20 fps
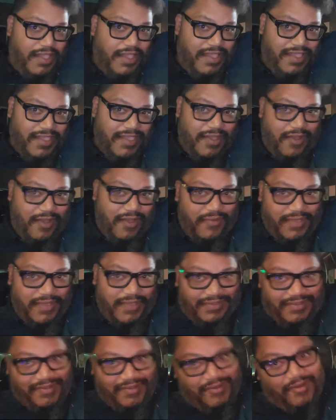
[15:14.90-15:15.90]
He
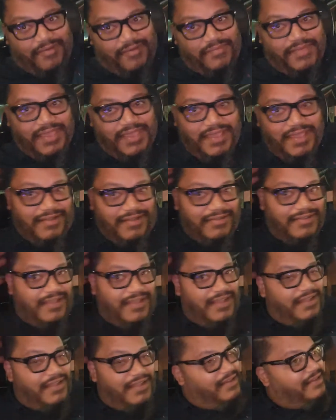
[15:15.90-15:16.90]
always called me on
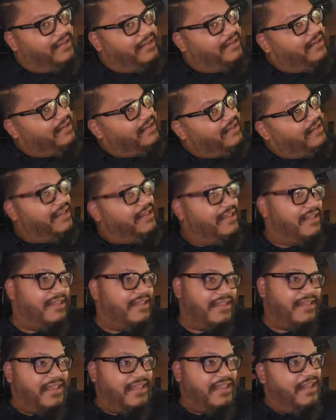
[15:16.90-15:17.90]

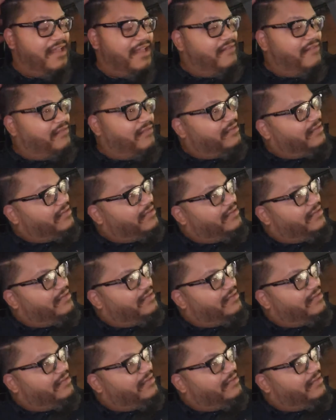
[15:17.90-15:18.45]
9/11.